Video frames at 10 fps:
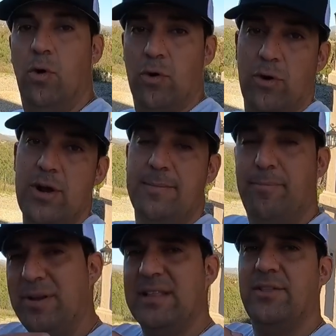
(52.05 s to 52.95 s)
or
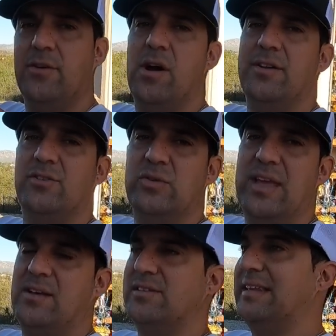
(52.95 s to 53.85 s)
bring the little Honda
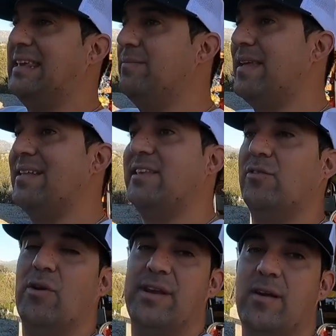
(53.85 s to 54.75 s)
2000 and keep that
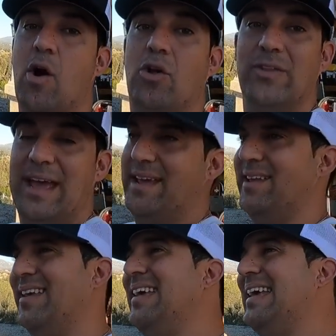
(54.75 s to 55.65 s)
thing running all night.
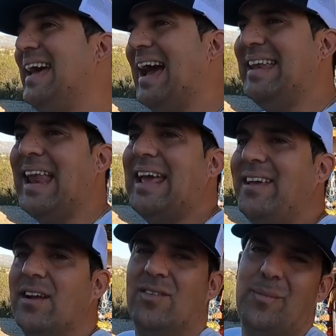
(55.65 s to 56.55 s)
And at
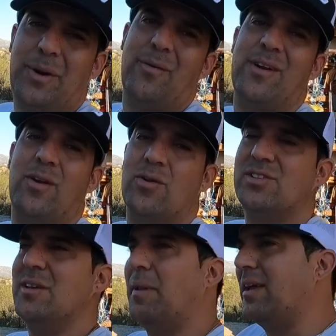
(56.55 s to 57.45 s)
night, you know, I'm getting ready to go to
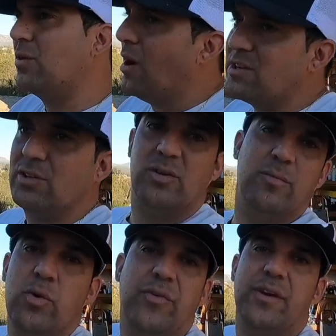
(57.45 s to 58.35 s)
sleep, I like to watch a little
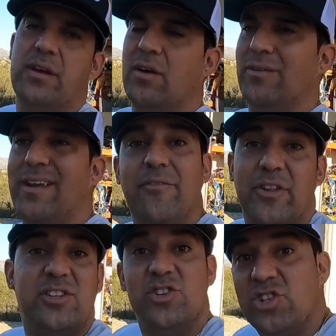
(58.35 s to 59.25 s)
movie, you know, or
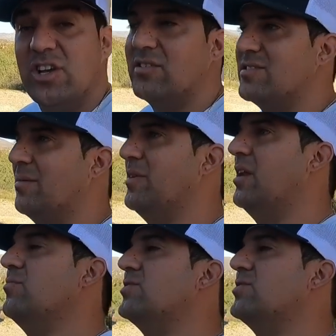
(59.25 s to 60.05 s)
Netflix and chill or something, you know?